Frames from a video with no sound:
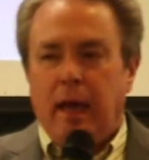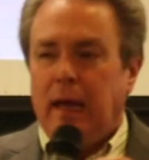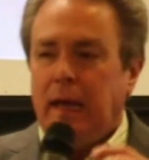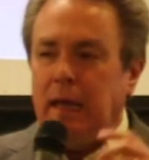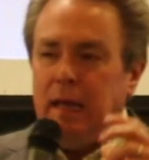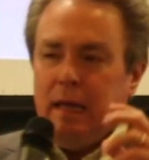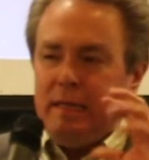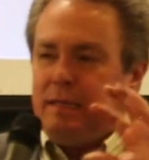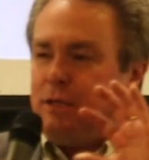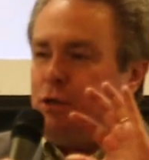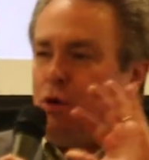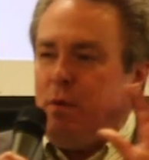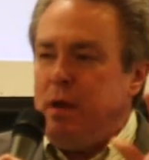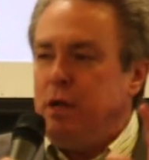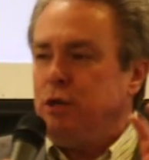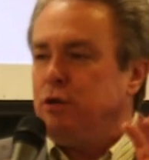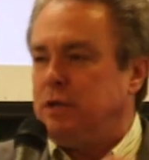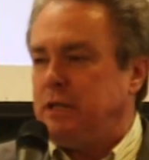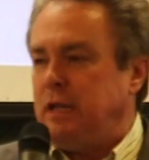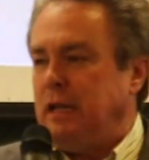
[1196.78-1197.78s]
It's so
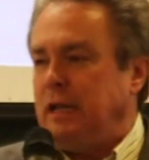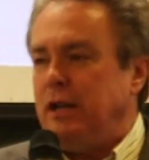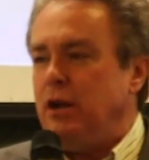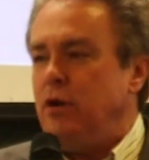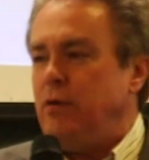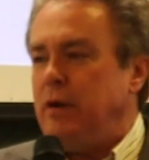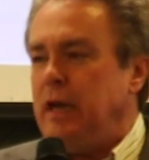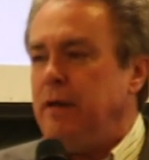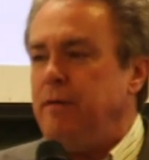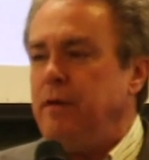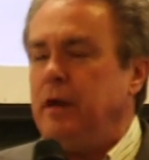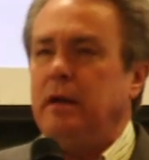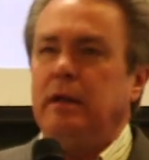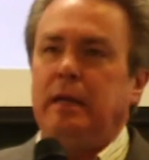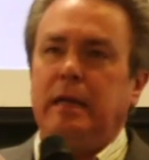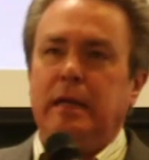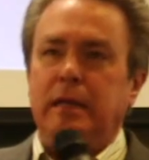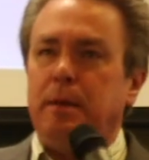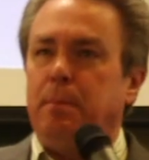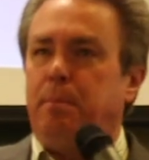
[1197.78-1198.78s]
interesting. You know, even
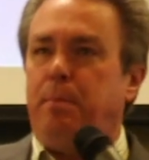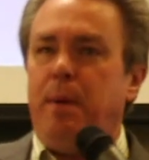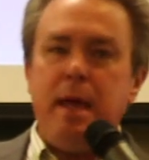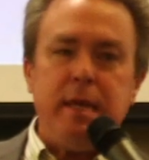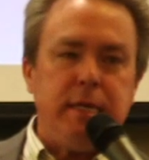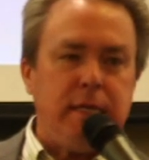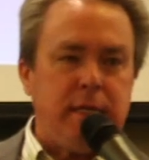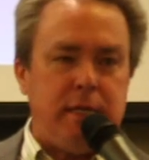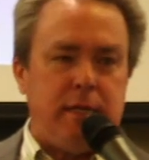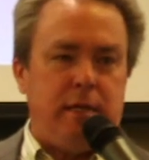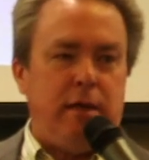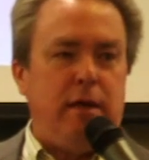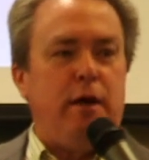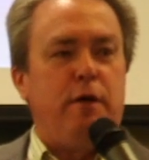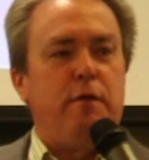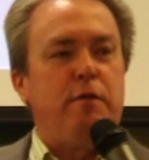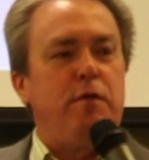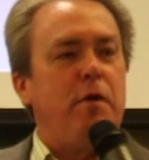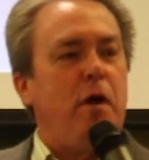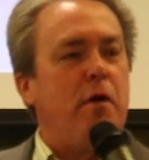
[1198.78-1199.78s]
in, the best
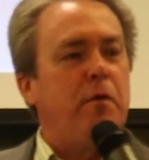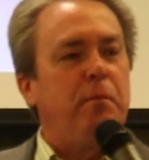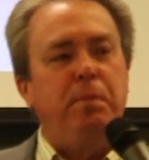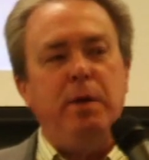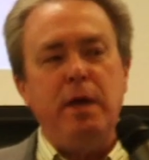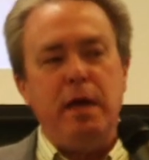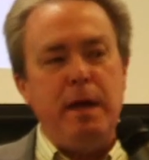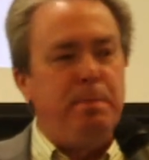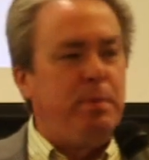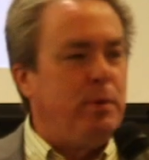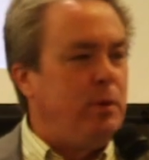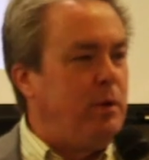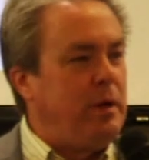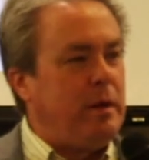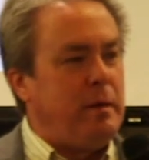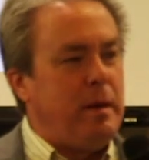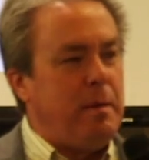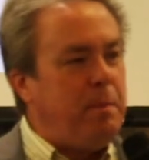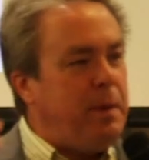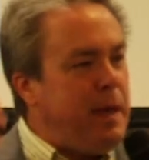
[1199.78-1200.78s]
of, of people
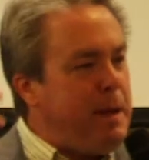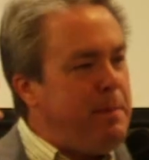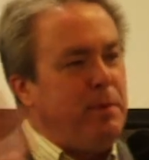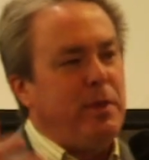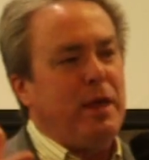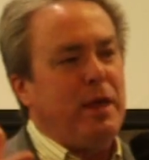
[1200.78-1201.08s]
and, and people